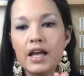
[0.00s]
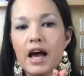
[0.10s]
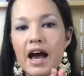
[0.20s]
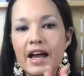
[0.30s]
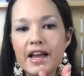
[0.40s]

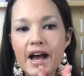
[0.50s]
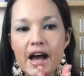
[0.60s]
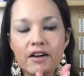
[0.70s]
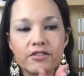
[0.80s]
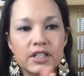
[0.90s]
I
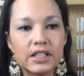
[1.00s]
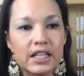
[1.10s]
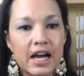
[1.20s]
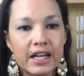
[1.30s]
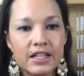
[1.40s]
have
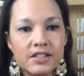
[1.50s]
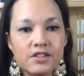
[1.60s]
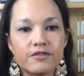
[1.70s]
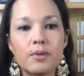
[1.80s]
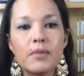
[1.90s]
clients
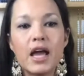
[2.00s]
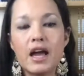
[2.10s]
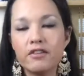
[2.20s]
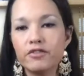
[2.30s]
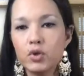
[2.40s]
from
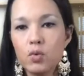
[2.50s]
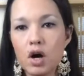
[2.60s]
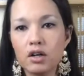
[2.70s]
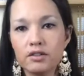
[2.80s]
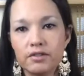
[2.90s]
every
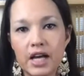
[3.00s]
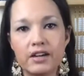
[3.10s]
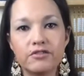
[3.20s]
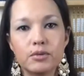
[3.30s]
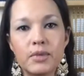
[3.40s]
walk of
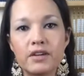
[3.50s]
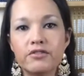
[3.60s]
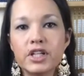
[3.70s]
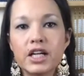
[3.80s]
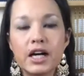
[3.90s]
life, from
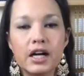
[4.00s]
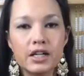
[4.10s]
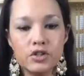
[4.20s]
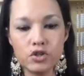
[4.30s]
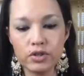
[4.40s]
every
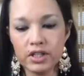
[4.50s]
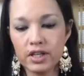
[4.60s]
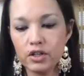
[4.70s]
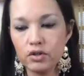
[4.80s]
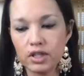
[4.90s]
country
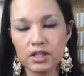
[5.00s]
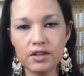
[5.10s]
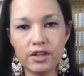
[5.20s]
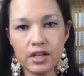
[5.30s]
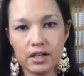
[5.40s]
that you can
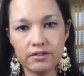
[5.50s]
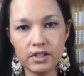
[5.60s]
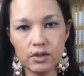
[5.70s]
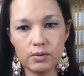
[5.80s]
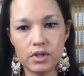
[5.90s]
think of in
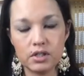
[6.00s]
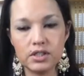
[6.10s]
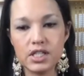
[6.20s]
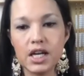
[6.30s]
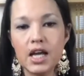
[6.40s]
the
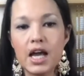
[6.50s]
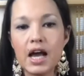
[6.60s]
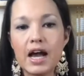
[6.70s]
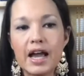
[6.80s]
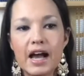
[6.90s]
world.
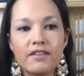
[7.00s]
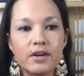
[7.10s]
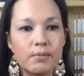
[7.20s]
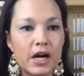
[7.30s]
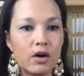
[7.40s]
I have
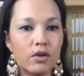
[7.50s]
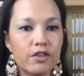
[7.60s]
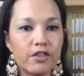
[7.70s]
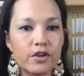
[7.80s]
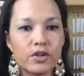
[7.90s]
about
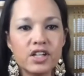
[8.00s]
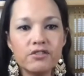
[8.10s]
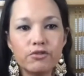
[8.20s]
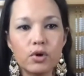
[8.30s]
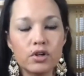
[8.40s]

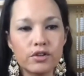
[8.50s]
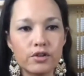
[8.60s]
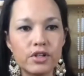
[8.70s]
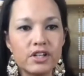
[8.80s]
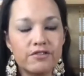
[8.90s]
34,
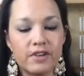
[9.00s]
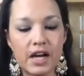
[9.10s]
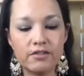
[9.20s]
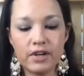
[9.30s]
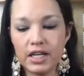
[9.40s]

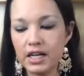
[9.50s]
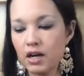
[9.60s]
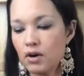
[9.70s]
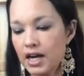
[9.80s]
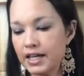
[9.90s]
35 right
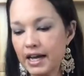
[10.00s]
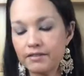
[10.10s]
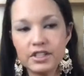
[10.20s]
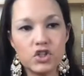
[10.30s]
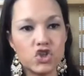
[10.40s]
now. I
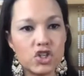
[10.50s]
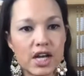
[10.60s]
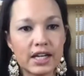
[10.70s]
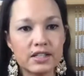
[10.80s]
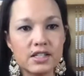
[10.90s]
haven't
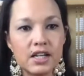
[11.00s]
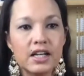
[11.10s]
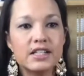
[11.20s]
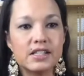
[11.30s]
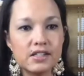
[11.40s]
checked
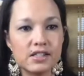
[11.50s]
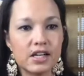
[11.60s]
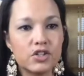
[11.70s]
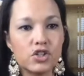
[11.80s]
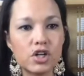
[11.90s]
since I
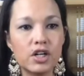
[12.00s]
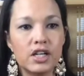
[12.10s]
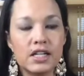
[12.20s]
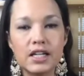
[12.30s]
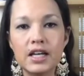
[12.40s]

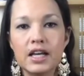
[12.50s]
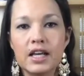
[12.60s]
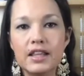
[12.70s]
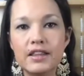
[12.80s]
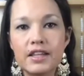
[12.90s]
started
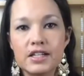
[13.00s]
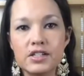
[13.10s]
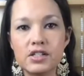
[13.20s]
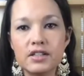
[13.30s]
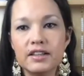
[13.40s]

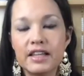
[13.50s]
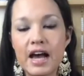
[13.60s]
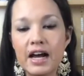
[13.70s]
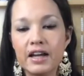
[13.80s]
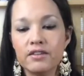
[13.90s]
this
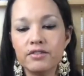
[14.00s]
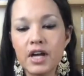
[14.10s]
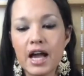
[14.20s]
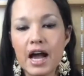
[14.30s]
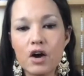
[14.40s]
live
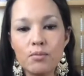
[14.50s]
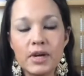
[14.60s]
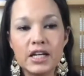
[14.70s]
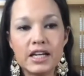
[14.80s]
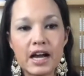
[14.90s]
how
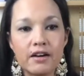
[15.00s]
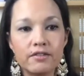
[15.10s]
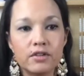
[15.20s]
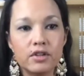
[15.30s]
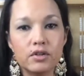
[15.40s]
many have
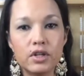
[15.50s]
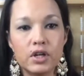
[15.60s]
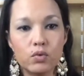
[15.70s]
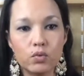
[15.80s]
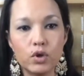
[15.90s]

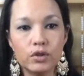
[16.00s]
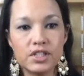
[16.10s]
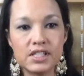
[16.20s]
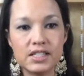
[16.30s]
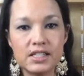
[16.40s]
enrolled
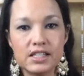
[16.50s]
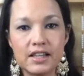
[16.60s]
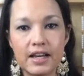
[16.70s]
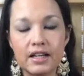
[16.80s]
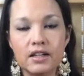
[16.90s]
since
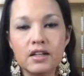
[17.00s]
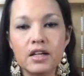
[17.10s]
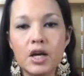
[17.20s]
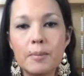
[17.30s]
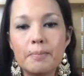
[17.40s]
then,
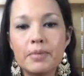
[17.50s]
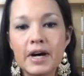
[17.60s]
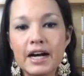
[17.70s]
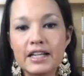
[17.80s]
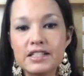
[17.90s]

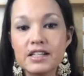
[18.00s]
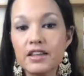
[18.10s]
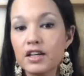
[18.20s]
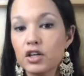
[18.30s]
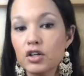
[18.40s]
but
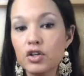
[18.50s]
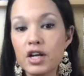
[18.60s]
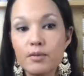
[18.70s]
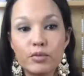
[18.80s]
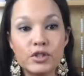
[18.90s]
the
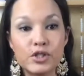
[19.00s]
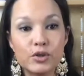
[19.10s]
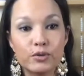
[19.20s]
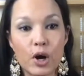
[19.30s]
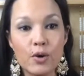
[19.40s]
number is
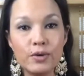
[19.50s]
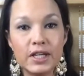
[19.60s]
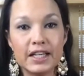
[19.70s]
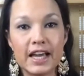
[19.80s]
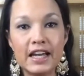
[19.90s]

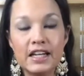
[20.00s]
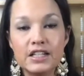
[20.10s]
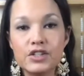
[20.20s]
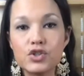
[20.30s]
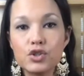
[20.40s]
growing, and it
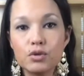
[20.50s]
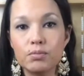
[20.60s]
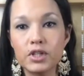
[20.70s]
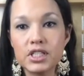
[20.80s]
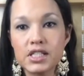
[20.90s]
is super
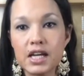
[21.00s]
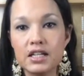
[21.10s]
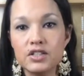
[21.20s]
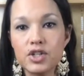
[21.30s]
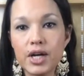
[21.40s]

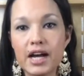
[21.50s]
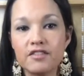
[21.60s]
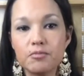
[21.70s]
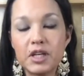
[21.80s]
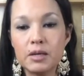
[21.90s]
exciting to have
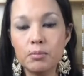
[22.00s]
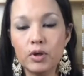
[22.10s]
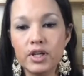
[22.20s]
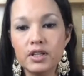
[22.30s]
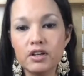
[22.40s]
people
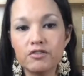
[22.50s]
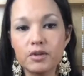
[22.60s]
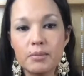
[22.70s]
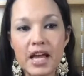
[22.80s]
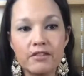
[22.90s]
in there
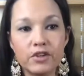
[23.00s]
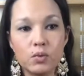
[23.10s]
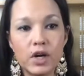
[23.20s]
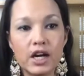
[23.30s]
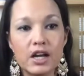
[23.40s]
from
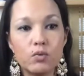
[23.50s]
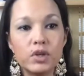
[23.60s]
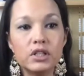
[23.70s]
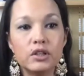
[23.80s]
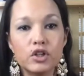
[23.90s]
everywhere, and we
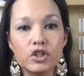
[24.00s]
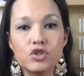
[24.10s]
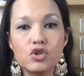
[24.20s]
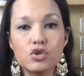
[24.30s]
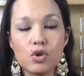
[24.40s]
learn
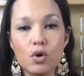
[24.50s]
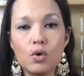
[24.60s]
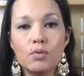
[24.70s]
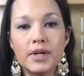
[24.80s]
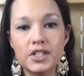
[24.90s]
so
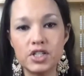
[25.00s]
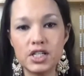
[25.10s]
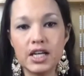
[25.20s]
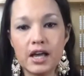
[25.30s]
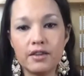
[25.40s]
much
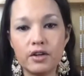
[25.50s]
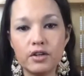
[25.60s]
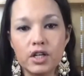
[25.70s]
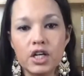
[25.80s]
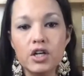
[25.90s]
together.
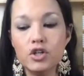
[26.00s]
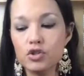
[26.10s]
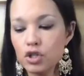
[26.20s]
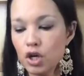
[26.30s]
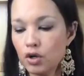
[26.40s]

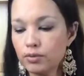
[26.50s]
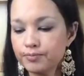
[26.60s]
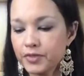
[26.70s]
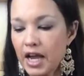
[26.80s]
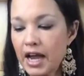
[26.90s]
So
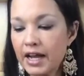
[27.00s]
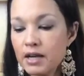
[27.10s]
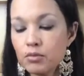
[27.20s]
I am